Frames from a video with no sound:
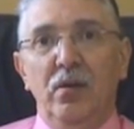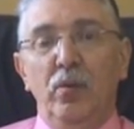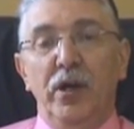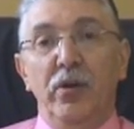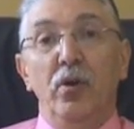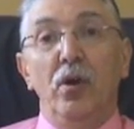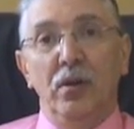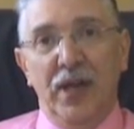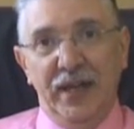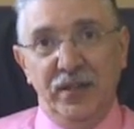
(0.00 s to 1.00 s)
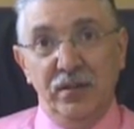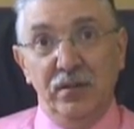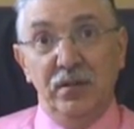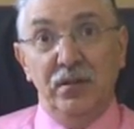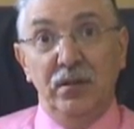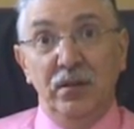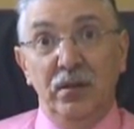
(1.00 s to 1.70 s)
we are not licensed.